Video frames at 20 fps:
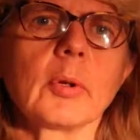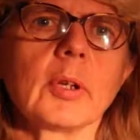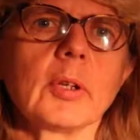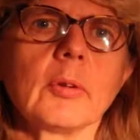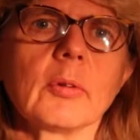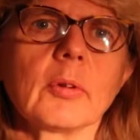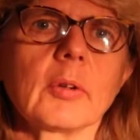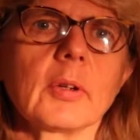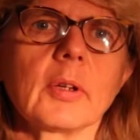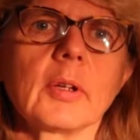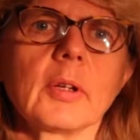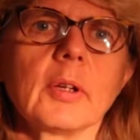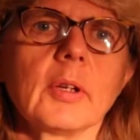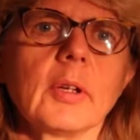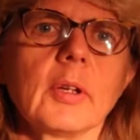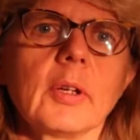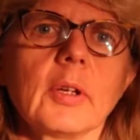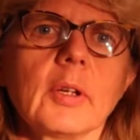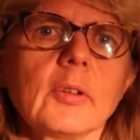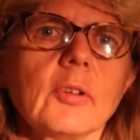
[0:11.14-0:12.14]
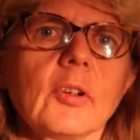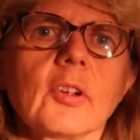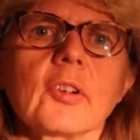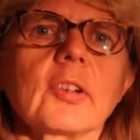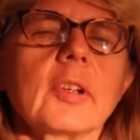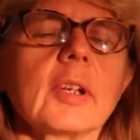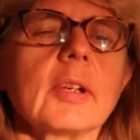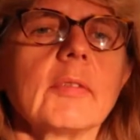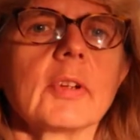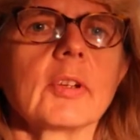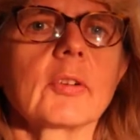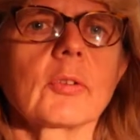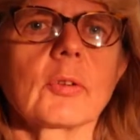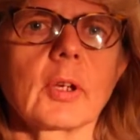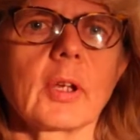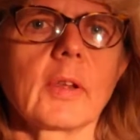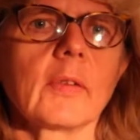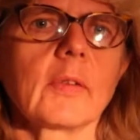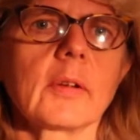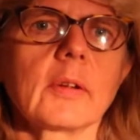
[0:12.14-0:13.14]
when you are just living
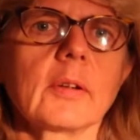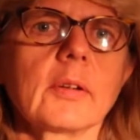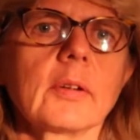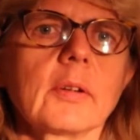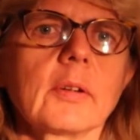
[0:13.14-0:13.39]
together